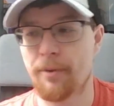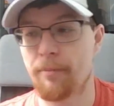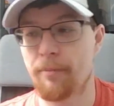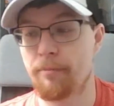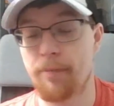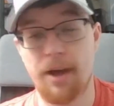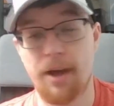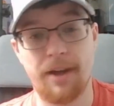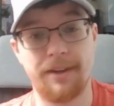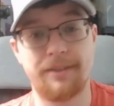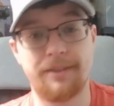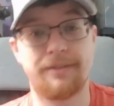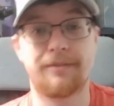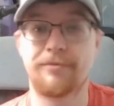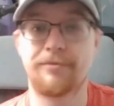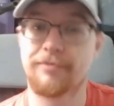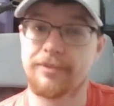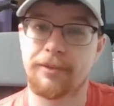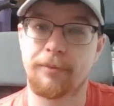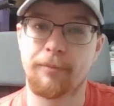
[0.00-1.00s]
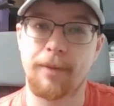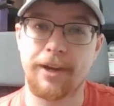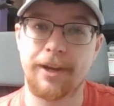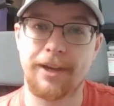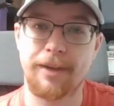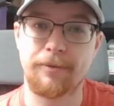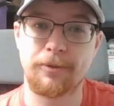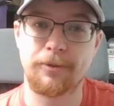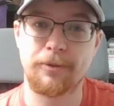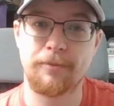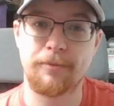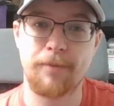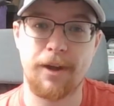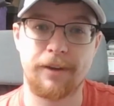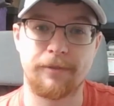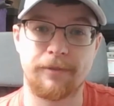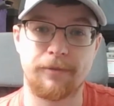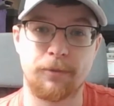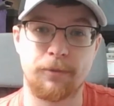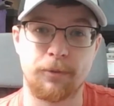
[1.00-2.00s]
but somebody came through and bought
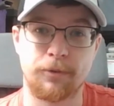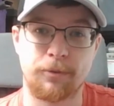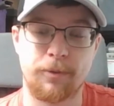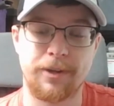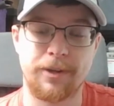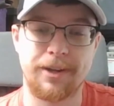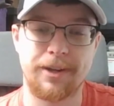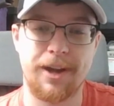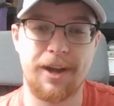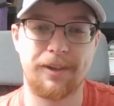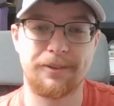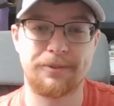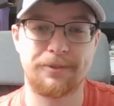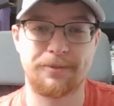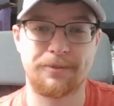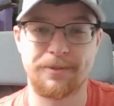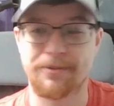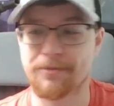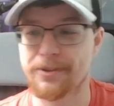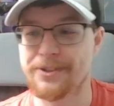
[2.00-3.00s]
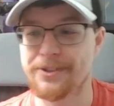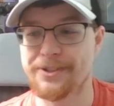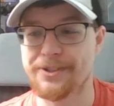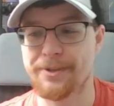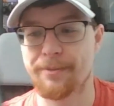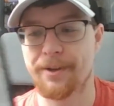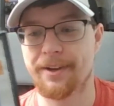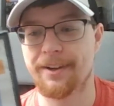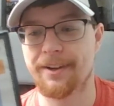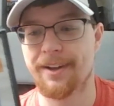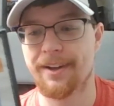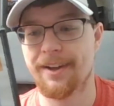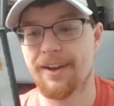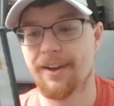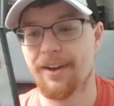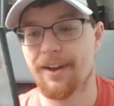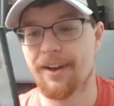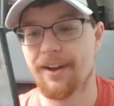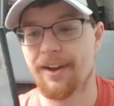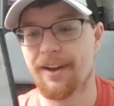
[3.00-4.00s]
it for $20 with free shipping.
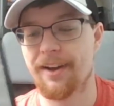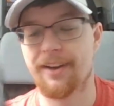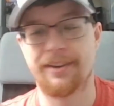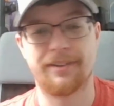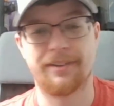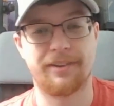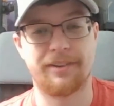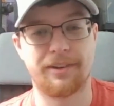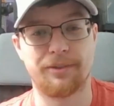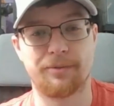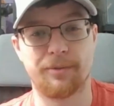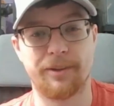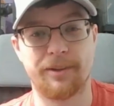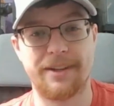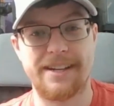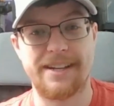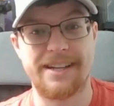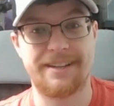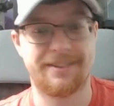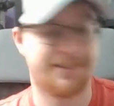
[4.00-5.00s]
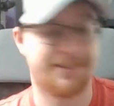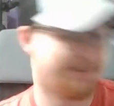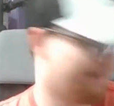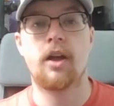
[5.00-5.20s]
I just think it's really neat.